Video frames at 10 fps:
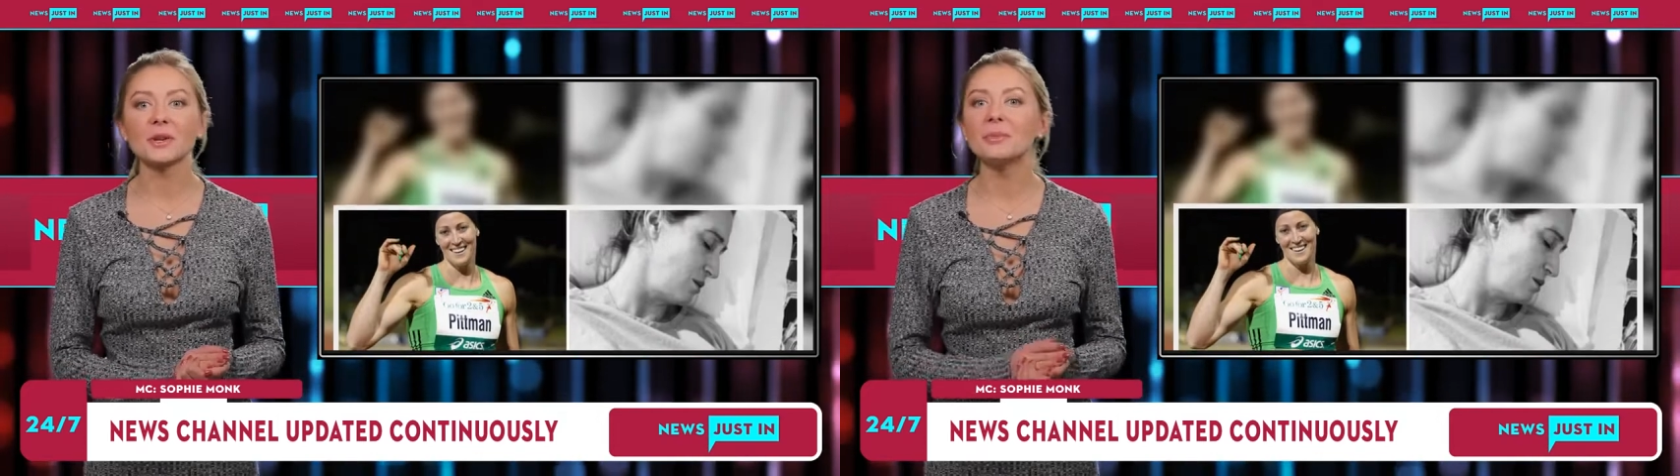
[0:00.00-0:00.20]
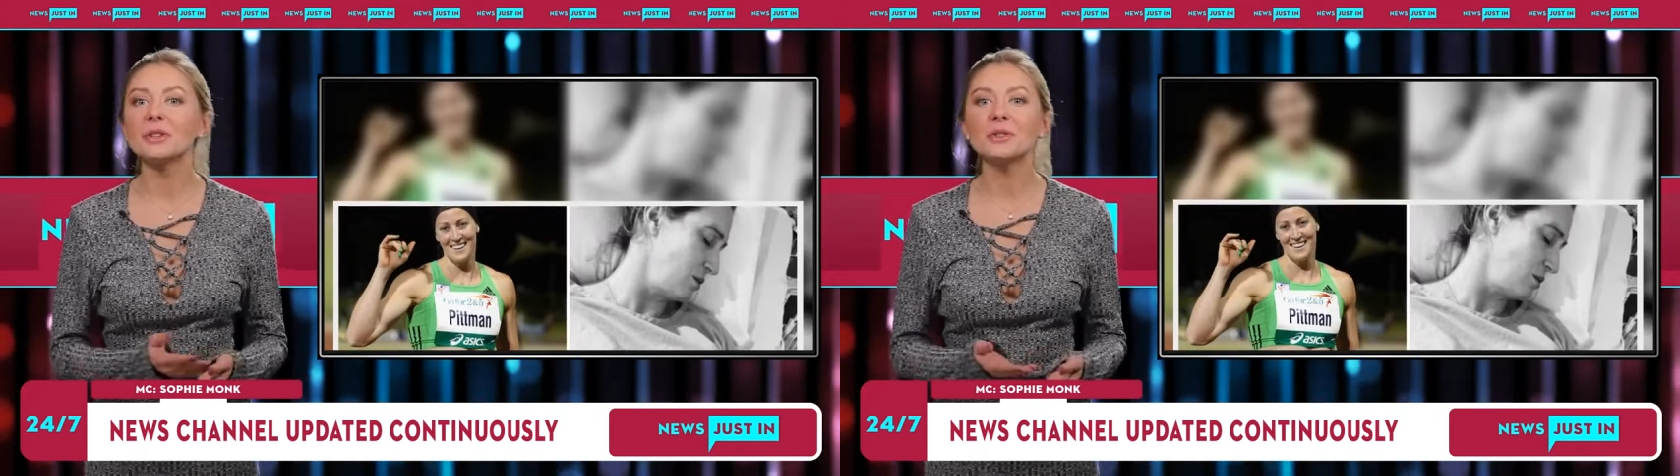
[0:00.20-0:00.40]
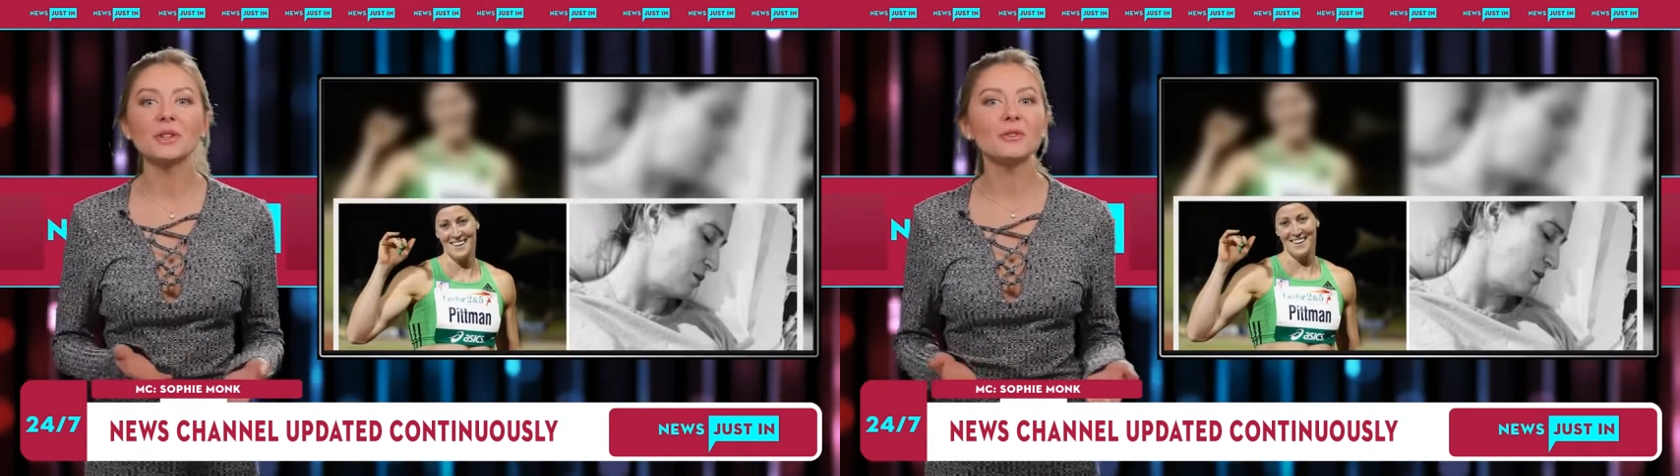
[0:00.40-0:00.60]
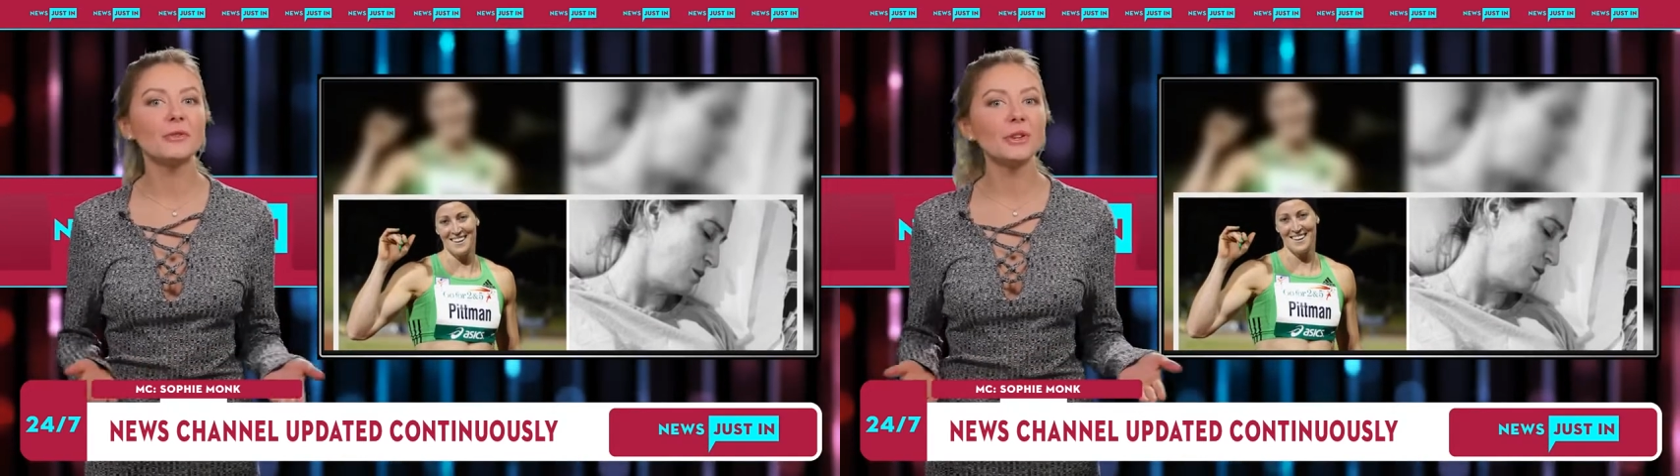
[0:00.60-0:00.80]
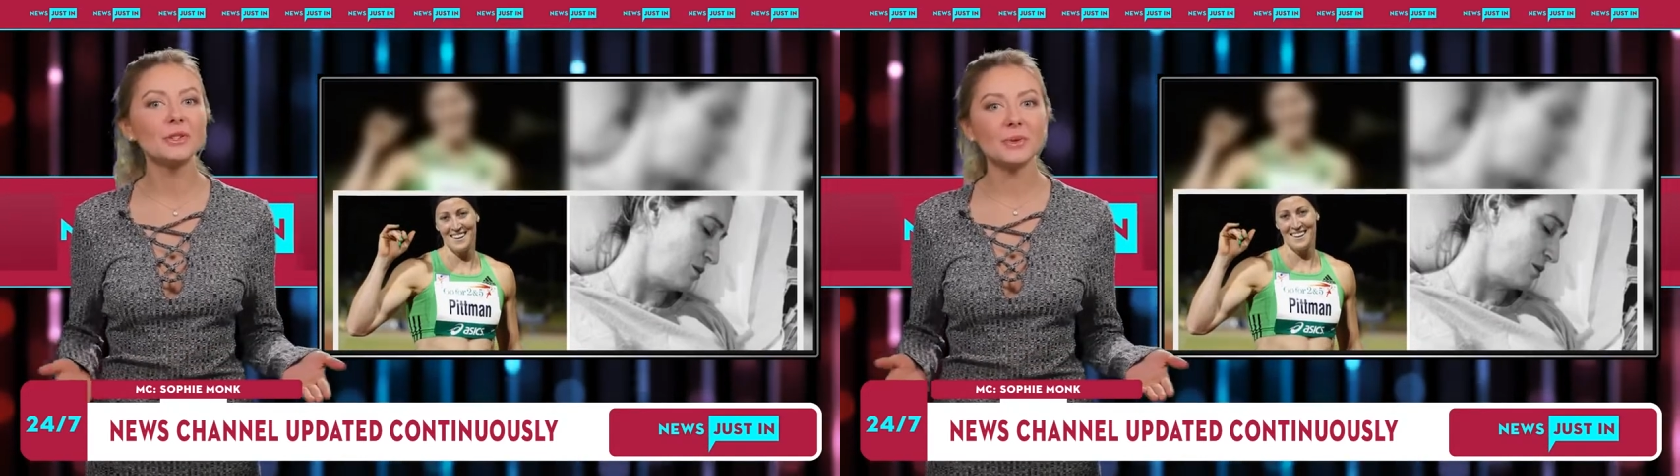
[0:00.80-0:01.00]
they'd go
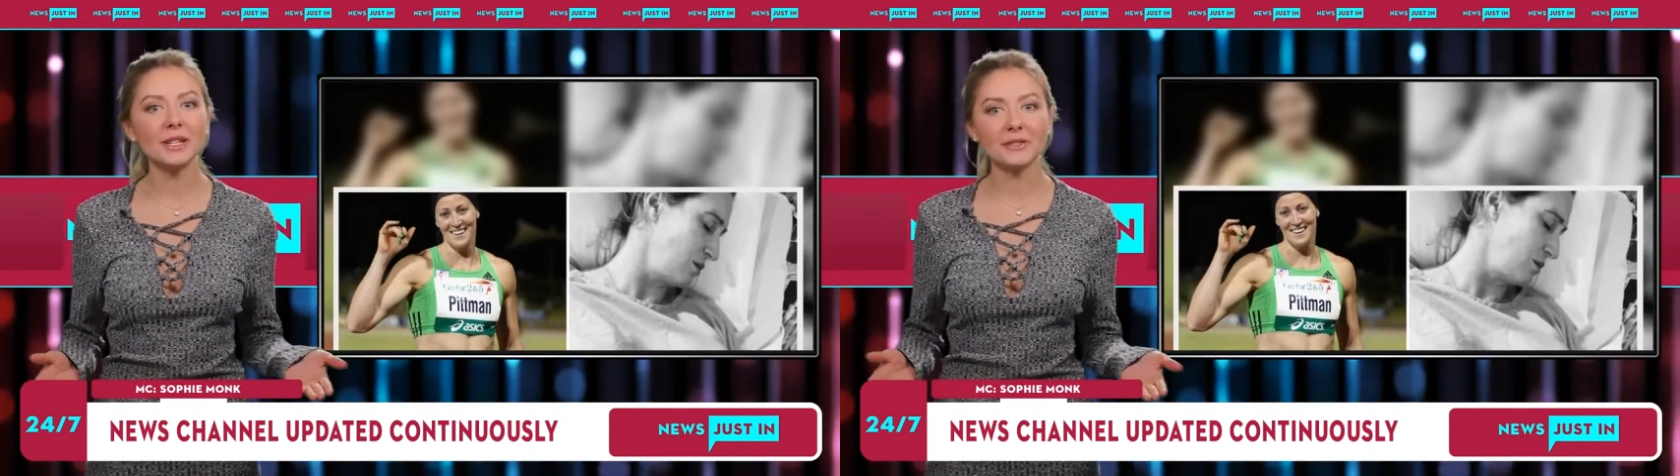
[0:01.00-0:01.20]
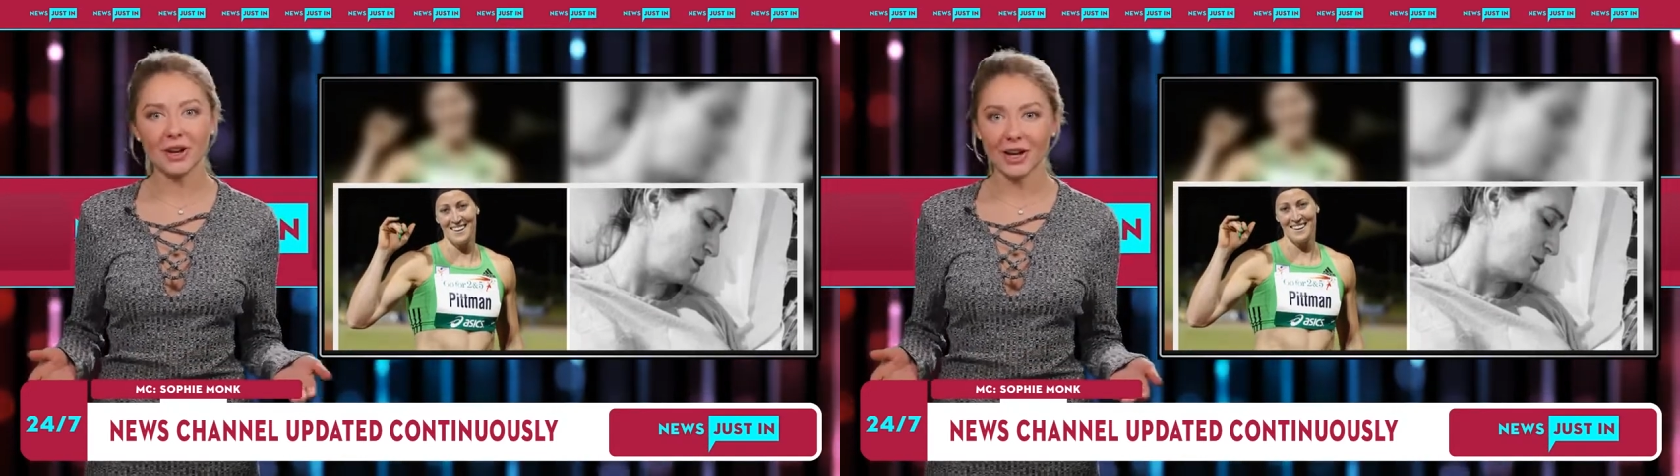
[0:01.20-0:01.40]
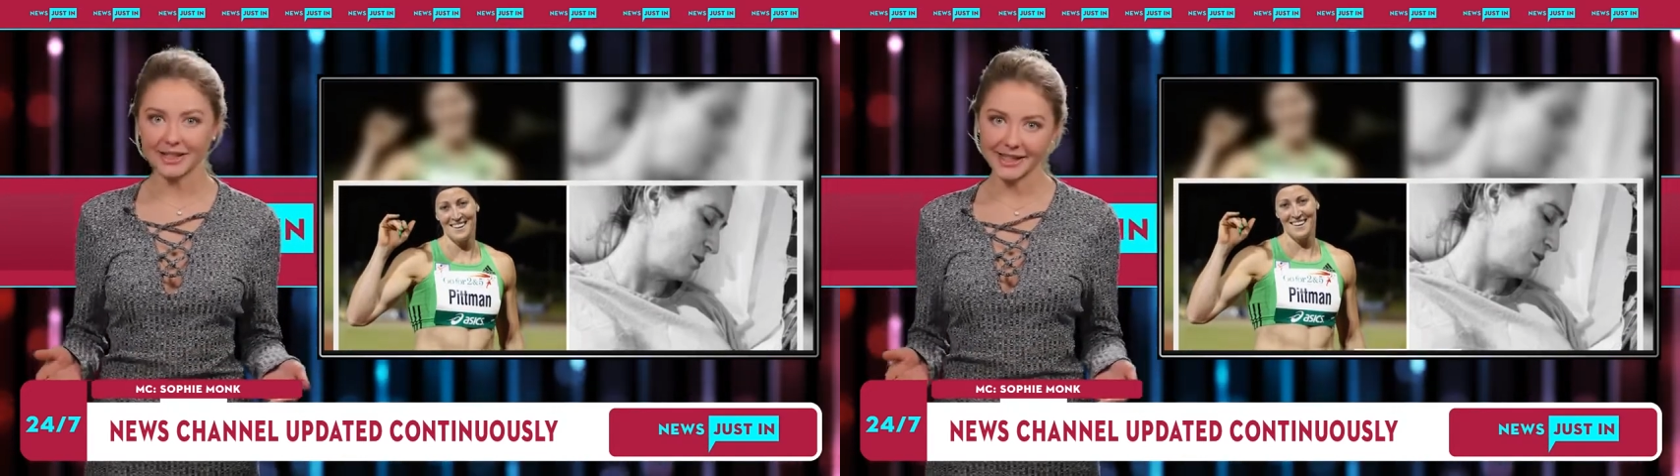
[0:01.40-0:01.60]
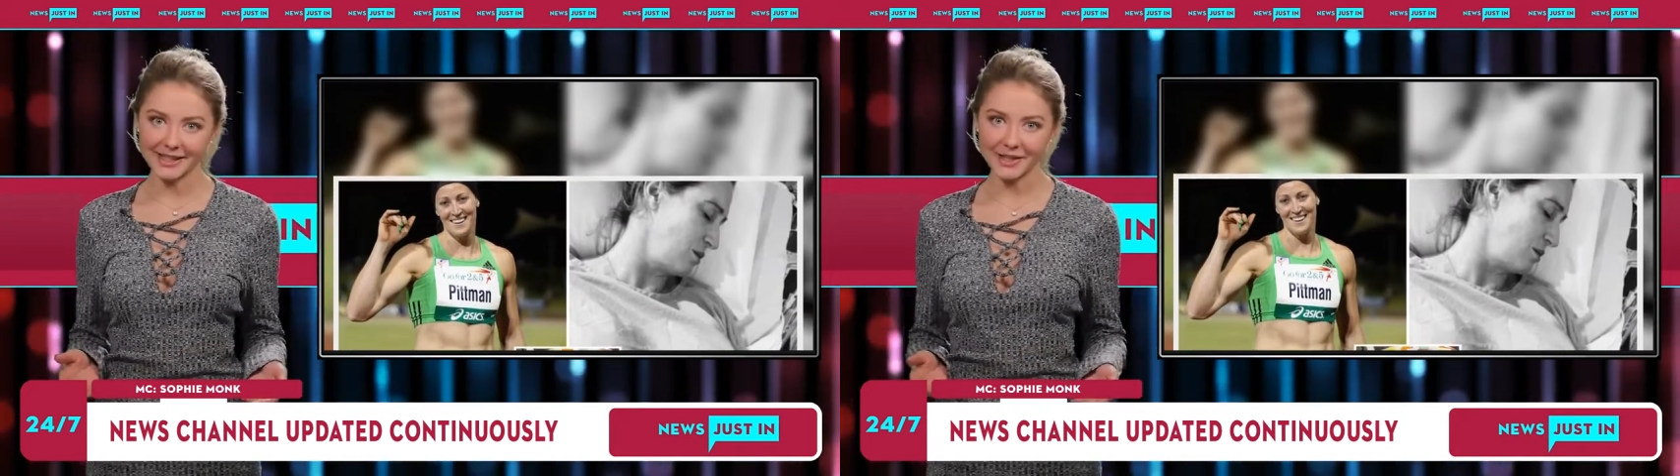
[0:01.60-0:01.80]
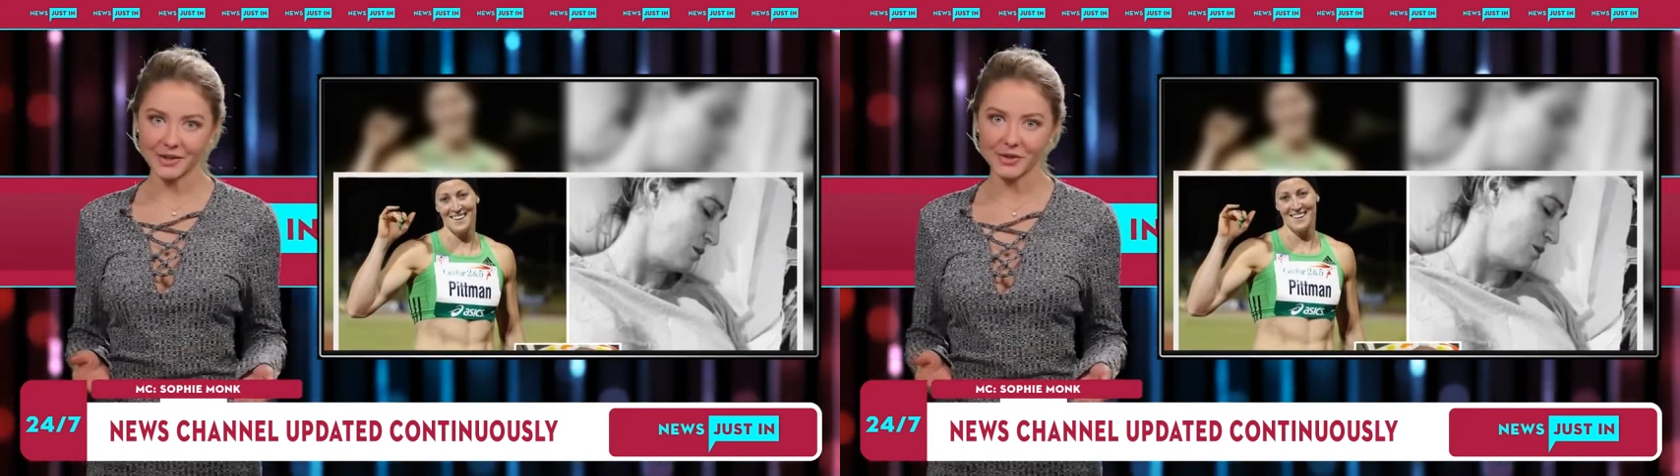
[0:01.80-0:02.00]
straight onto my chest
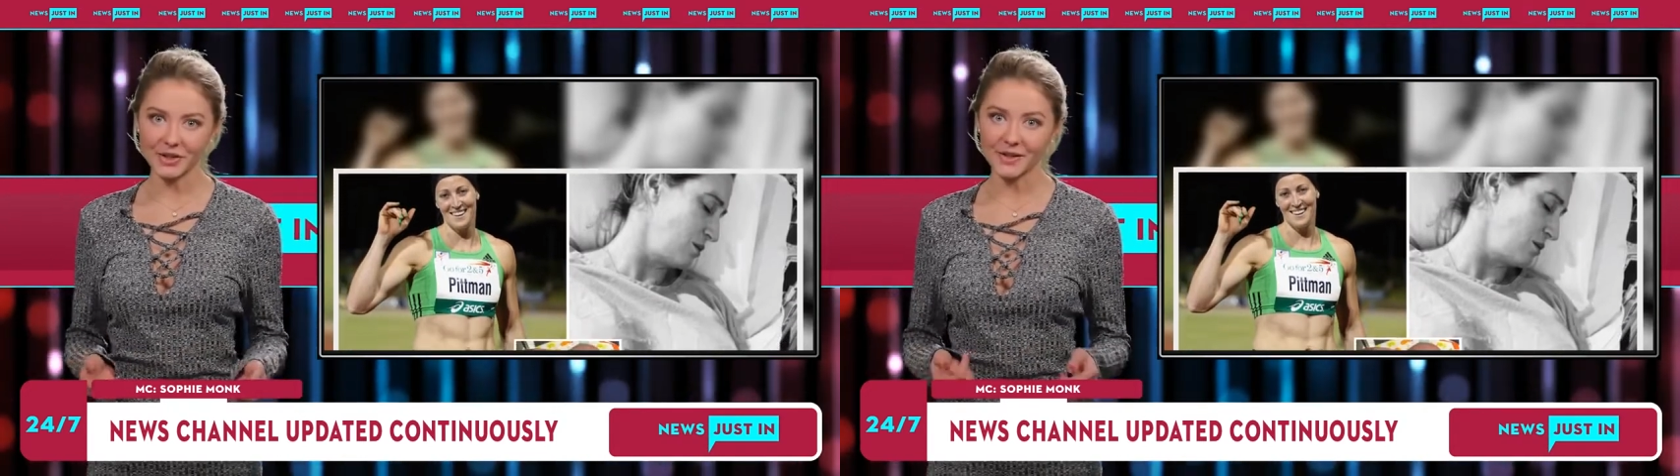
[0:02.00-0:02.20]
and come